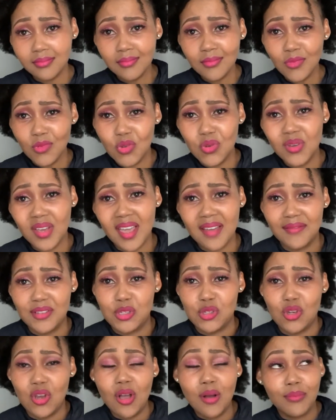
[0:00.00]
you have a
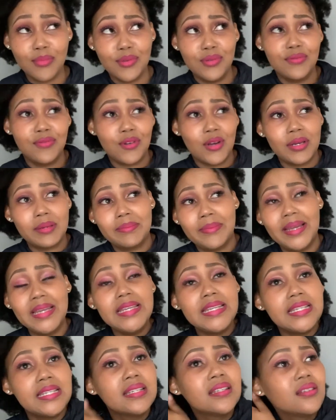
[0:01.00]
job, you've got money,
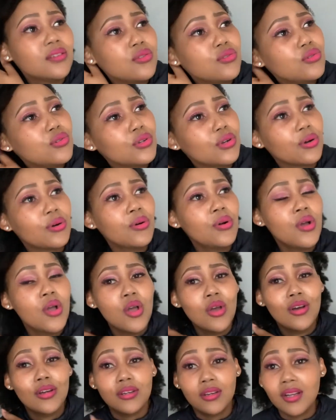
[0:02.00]
you know.
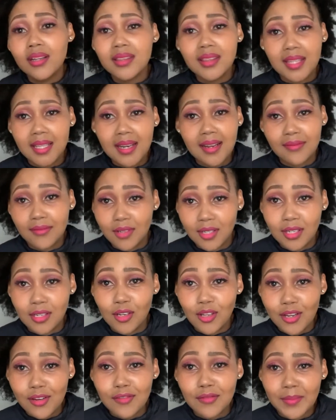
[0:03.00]
Not that I've got a
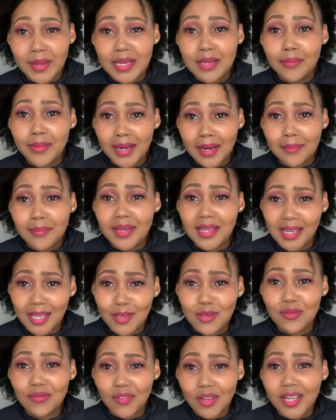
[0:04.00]
lot of money, but I mean like
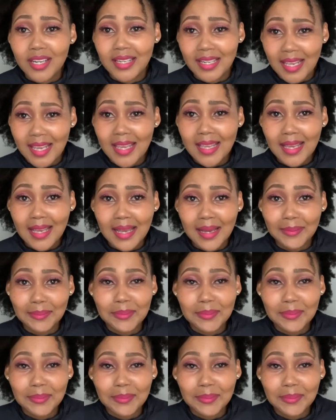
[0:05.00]
you've got an income.